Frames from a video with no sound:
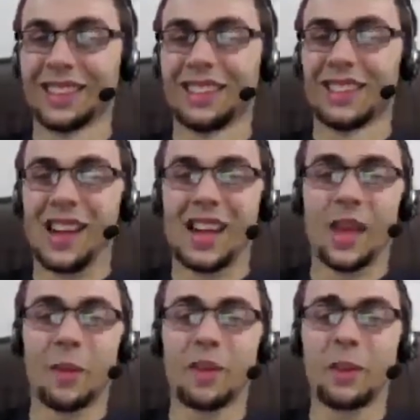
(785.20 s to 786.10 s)
All right,
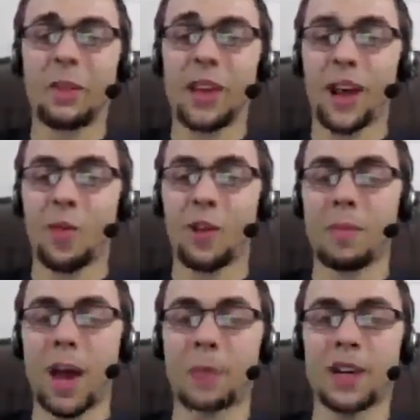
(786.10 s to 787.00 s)
that was we've got one
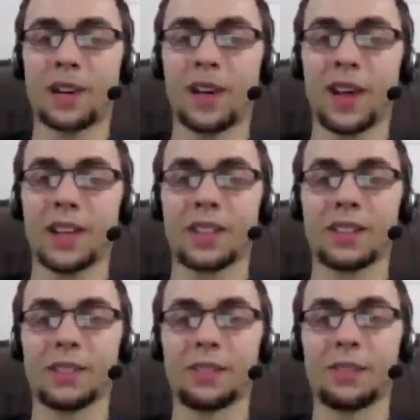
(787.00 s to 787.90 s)
map done,
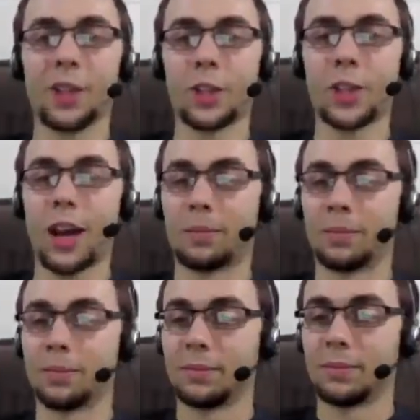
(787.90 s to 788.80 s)
guys. Good job.
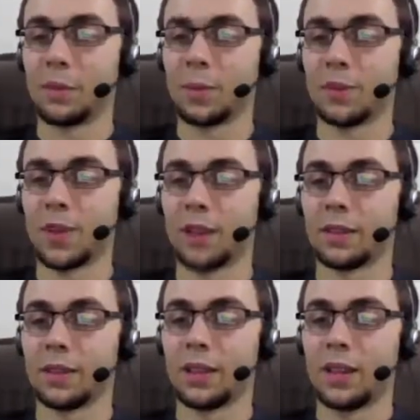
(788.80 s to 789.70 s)
This was fun.
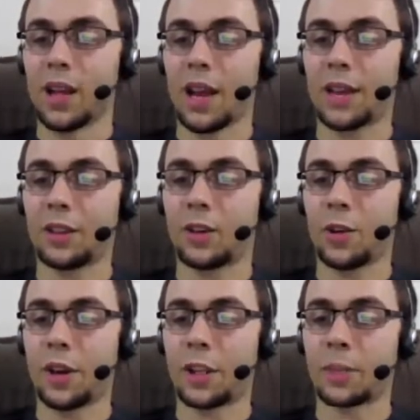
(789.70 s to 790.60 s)
I got the code
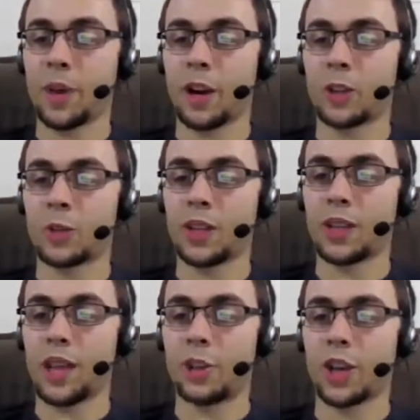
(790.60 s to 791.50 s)
that expires when the
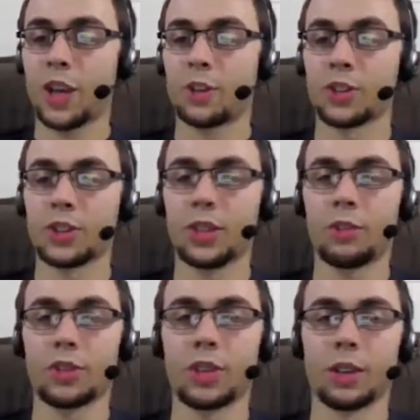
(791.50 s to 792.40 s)
day changes.
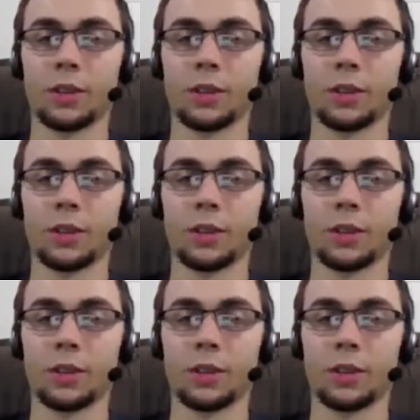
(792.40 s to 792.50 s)
Interesting.